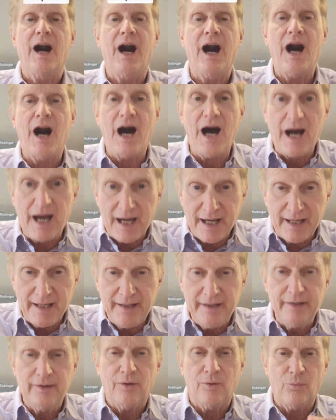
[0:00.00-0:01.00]

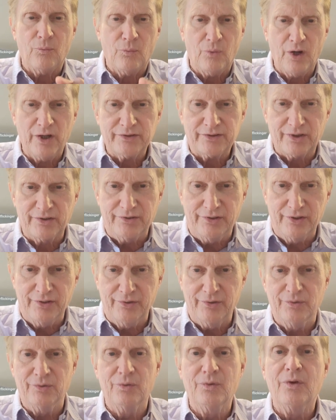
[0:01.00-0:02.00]
I want to
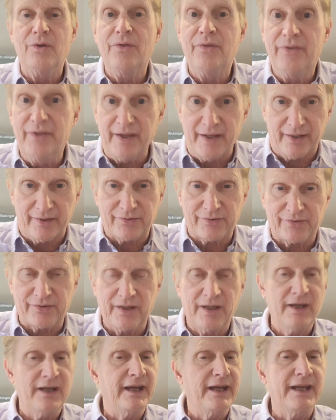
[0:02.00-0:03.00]
do this.
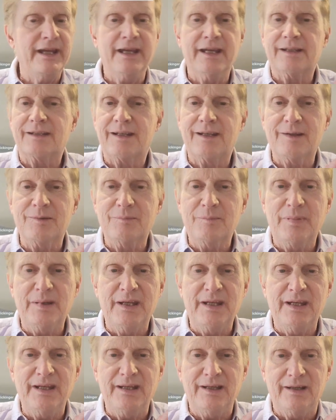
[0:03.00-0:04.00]
It can
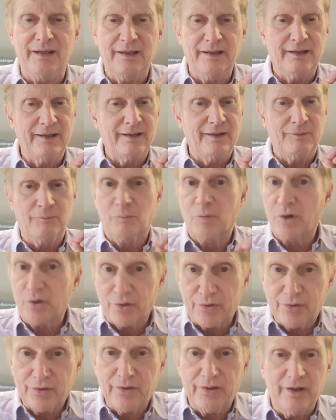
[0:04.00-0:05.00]
be
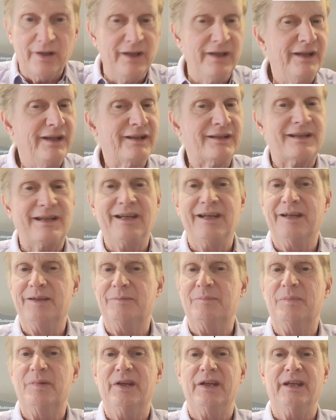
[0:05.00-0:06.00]
murder. It
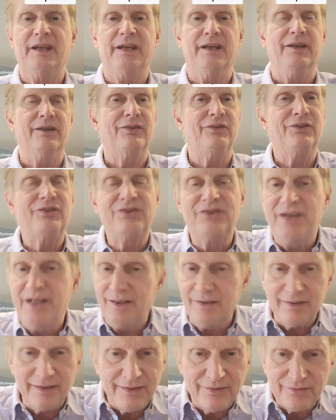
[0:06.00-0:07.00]
can be
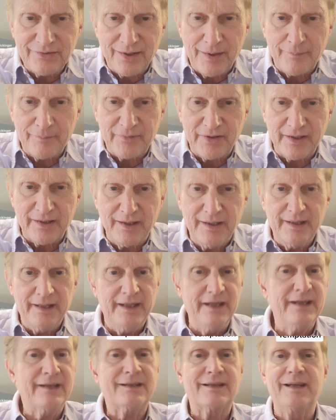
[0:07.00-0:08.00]
stealing something.
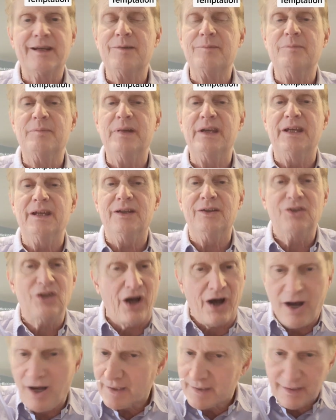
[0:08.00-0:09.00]
It can be
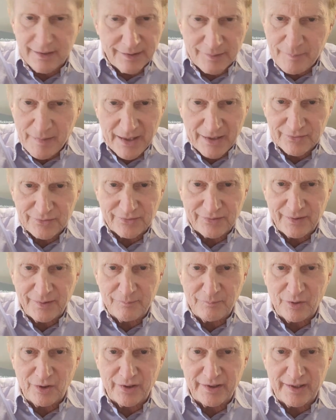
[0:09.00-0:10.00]
talking about
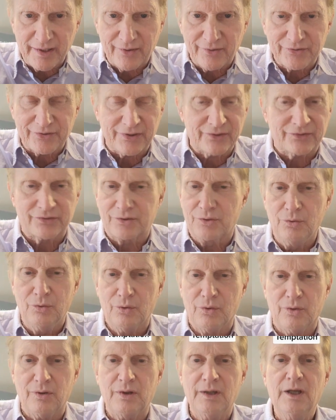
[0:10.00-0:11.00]
someone else at
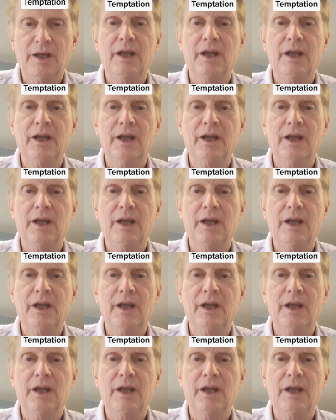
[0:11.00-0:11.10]
school.